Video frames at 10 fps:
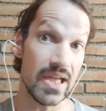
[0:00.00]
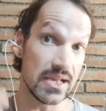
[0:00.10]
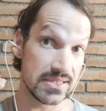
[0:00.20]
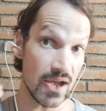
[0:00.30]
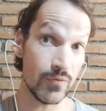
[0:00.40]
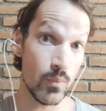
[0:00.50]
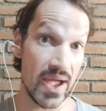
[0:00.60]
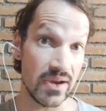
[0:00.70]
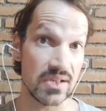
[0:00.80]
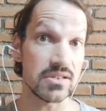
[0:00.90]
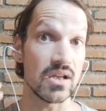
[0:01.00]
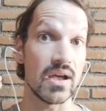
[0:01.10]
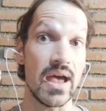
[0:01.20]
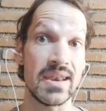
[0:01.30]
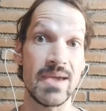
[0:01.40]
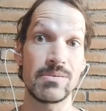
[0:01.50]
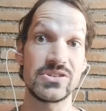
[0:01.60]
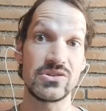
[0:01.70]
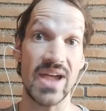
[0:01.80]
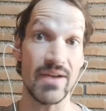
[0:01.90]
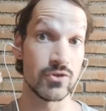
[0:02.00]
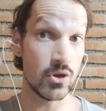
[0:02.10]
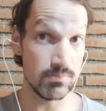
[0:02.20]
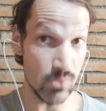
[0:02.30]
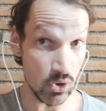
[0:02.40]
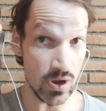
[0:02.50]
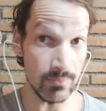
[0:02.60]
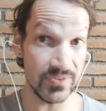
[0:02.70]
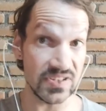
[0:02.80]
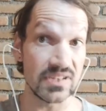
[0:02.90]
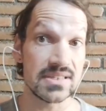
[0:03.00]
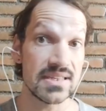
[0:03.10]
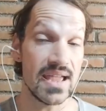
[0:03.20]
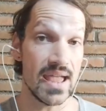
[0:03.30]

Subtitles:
Self-awareness enables you to have more confidence,